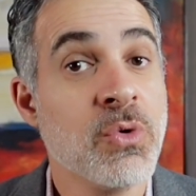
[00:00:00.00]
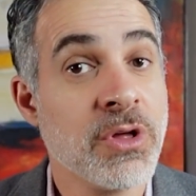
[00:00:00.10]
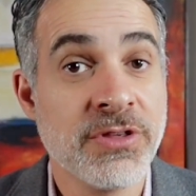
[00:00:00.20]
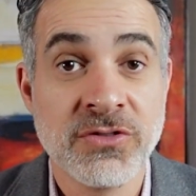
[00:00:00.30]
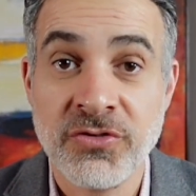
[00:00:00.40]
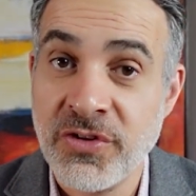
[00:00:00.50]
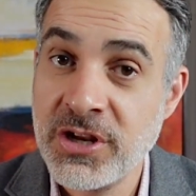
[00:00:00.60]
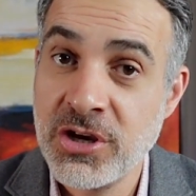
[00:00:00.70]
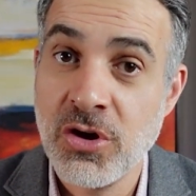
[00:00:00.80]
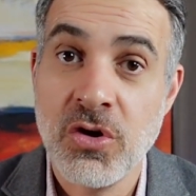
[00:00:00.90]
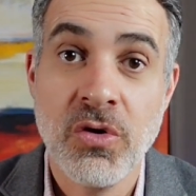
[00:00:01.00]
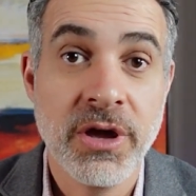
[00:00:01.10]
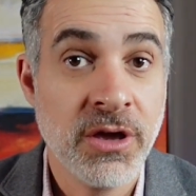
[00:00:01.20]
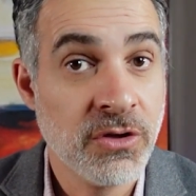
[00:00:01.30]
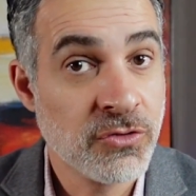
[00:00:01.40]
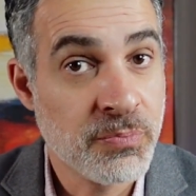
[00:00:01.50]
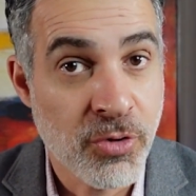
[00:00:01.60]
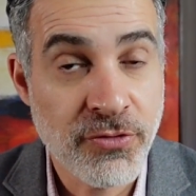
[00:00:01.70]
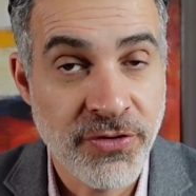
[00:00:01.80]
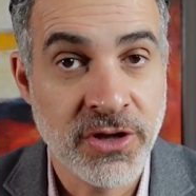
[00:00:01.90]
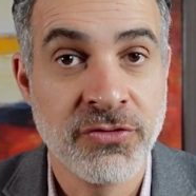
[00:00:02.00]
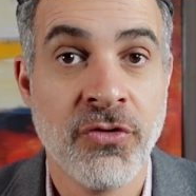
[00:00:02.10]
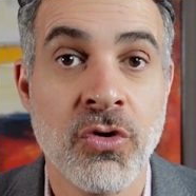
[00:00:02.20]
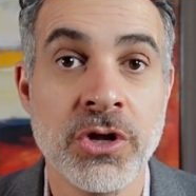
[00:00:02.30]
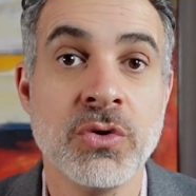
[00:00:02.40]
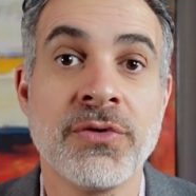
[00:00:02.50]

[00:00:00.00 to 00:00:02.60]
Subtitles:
Well, this video is perfect for you.